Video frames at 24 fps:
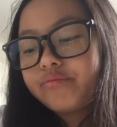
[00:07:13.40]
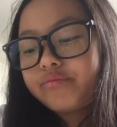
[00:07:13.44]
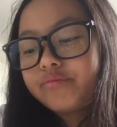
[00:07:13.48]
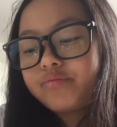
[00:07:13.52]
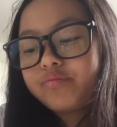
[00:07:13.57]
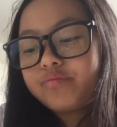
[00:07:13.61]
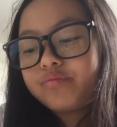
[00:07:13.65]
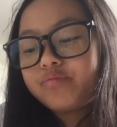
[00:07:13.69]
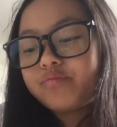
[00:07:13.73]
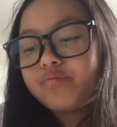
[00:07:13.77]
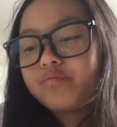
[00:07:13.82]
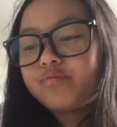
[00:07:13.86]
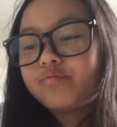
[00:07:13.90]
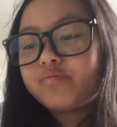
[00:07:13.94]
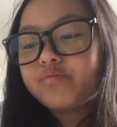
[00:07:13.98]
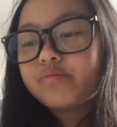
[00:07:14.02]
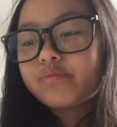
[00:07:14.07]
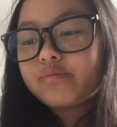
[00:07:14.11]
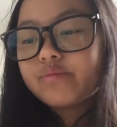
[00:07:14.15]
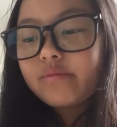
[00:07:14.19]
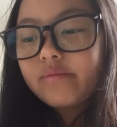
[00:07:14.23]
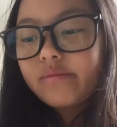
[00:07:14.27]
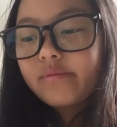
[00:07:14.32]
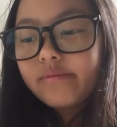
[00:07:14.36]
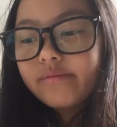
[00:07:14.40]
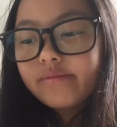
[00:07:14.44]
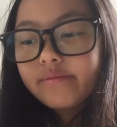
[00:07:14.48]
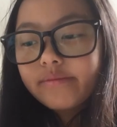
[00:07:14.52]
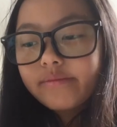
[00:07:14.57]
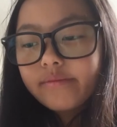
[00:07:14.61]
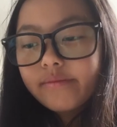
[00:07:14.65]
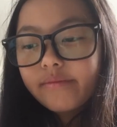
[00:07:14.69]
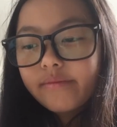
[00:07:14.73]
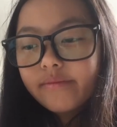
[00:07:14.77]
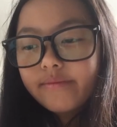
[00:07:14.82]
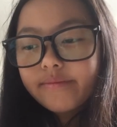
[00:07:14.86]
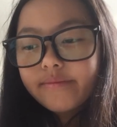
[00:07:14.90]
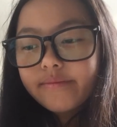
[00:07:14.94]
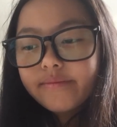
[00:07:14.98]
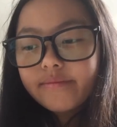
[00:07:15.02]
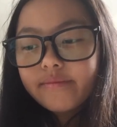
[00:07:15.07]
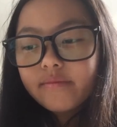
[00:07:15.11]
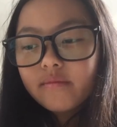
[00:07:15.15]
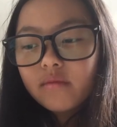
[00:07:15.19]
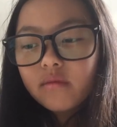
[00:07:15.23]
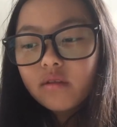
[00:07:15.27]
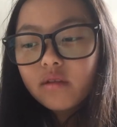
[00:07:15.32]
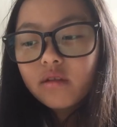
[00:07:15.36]

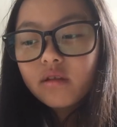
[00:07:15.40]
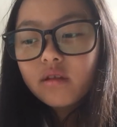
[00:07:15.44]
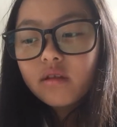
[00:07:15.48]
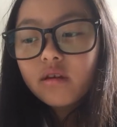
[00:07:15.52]
(no one is talking)